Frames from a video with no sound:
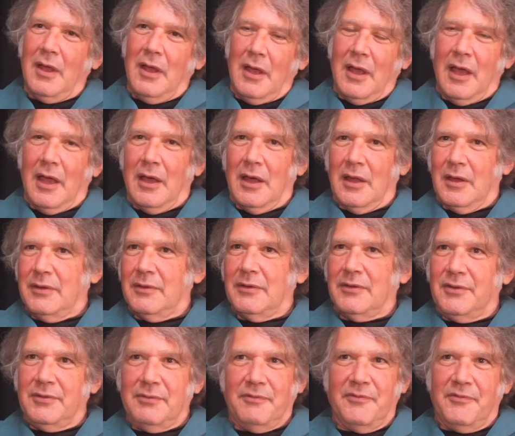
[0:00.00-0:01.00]
Mm-hmm.
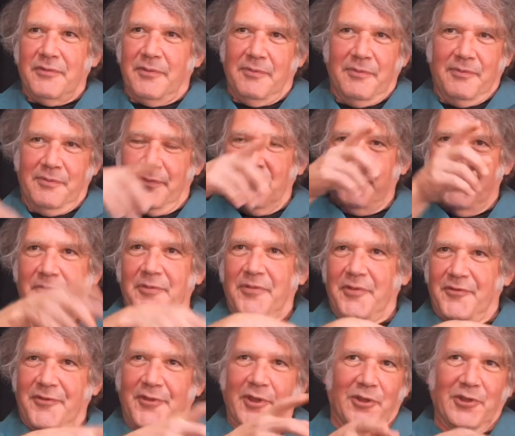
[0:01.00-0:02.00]
And
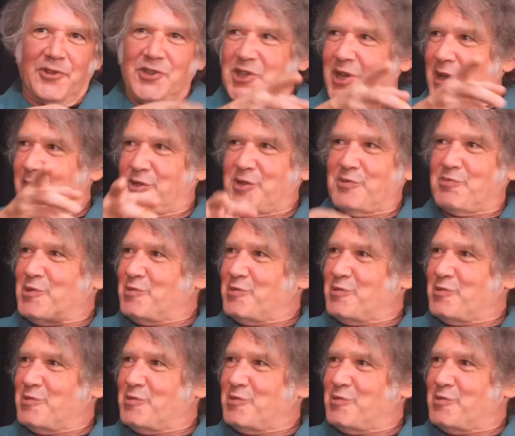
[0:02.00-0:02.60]
Phil Chess